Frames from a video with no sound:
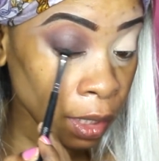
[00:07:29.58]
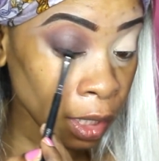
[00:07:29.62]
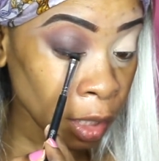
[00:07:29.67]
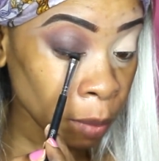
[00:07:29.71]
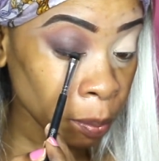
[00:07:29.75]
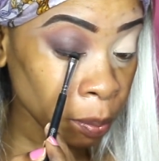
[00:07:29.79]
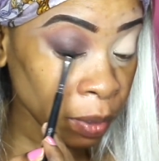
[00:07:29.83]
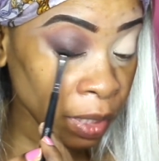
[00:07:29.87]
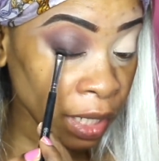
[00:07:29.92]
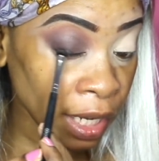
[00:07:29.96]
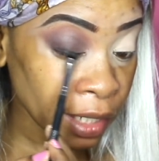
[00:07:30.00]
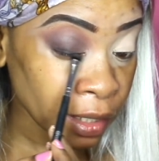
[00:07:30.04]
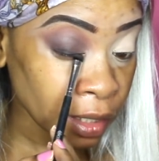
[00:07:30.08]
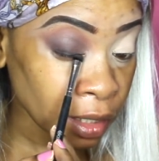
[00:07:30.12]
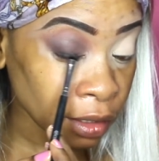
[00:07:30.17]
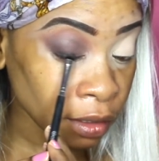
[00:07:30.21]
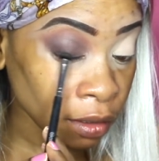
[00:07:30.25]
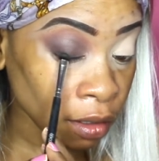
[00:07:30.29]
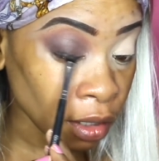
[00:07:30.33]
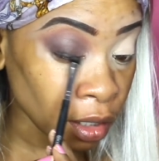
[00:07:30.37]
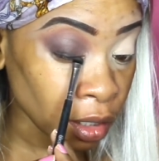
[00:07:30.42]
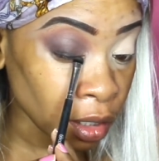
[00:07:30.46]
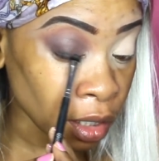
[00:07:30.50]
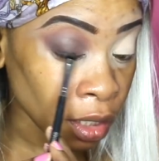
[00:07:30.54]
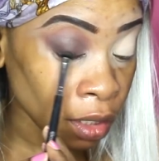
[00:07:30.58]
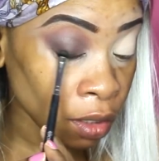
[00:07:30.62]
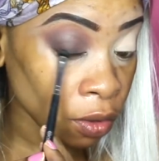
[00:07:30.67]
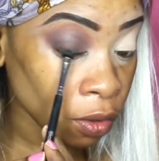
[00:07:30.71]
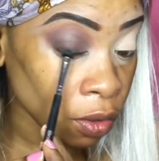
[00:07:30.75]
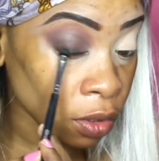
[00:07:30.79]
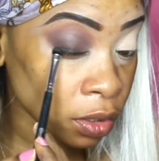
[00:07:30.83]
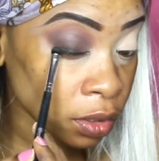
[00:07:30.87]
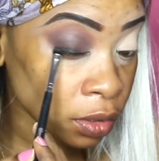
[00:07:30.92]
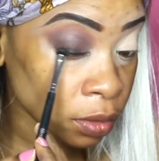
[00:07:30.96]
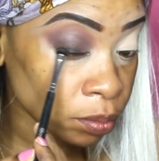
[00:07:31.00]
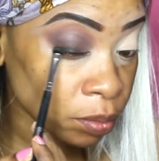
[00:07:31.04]
apply that color
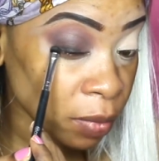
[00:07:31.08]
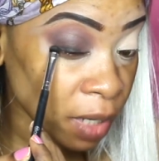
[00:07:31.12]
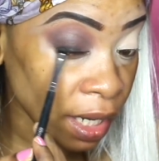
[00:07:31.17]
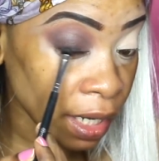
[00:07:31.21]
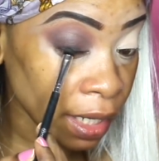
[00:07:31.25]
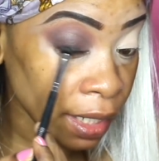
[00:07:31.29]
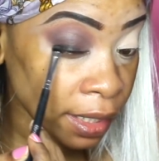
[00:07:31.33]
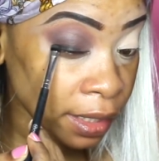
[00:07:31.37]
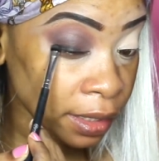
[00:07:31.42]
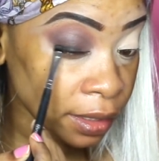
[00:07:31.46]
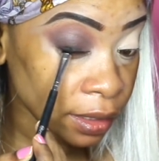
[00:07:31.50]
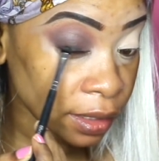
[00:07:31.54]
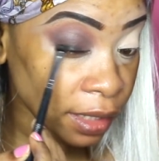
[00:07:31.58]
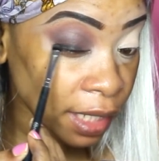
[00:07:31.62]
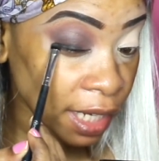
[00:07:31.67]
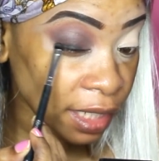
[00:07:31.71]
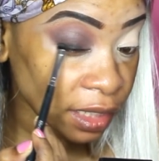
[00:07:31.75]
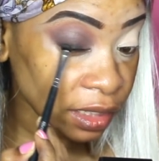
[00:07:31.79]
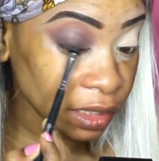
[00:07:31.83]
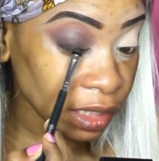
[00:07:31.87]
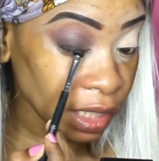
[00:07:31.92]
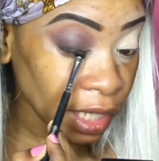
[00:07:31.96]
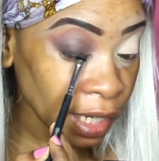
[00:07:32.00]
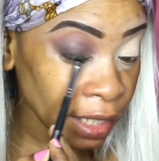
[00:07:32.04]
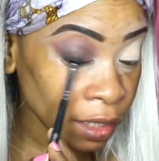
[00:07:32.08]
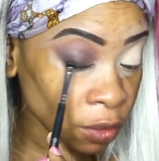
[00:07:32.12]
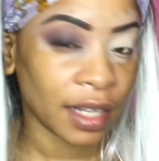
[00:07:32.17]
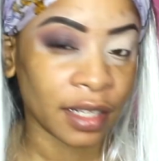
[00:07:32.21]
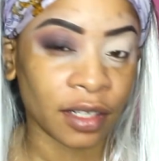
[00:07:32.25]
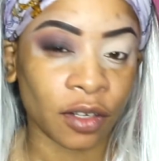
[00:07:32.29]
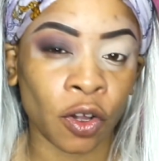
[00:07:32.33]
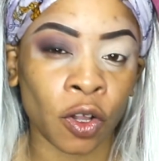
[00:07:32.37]
on my lash line,